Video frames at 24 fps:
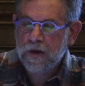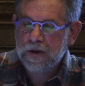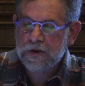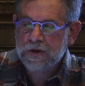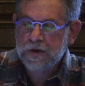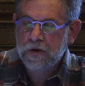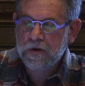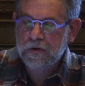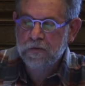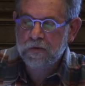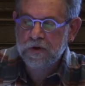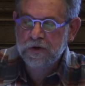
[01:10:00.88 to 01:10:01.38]

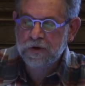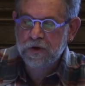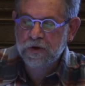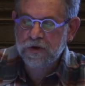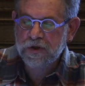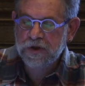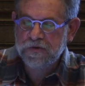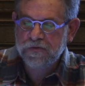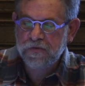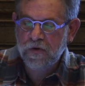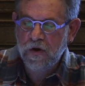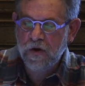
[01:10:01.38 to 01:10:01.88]
so it
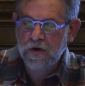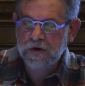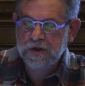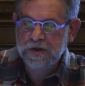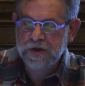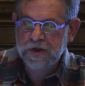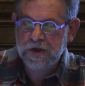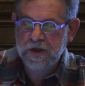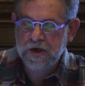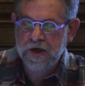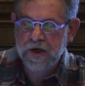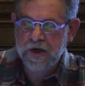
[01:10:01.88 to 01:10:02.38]
returns
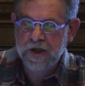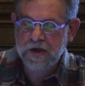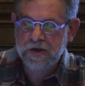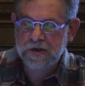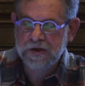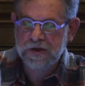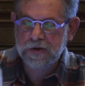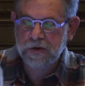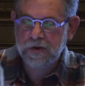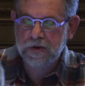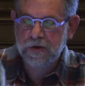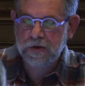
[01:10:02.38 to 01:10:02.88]
false, and then I can
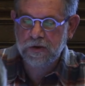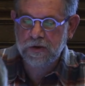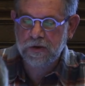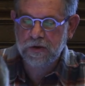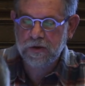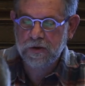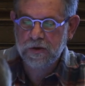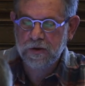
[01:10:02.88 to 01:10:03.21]
assert.